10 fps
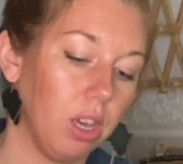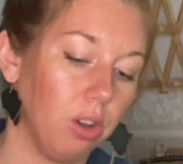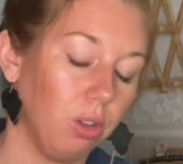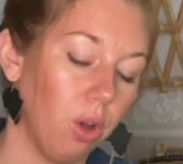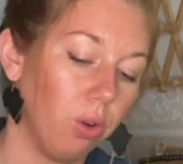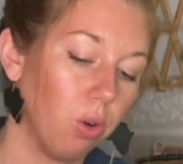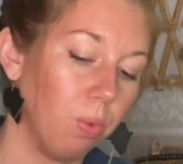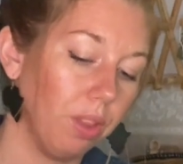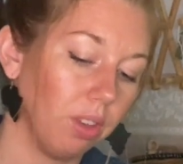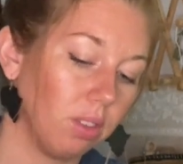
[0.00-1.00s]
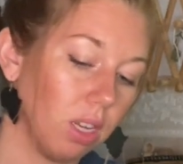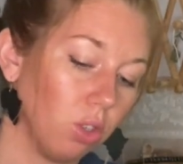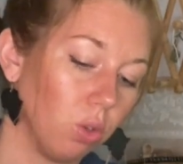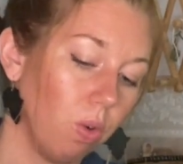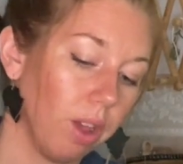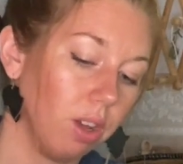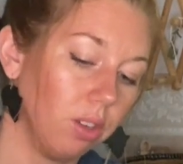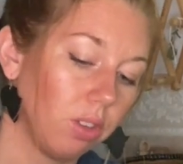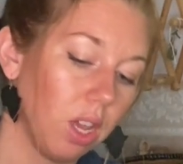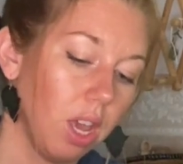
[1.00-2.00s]
Heal Local with Essential
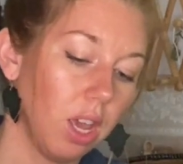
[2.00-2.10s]
Oils.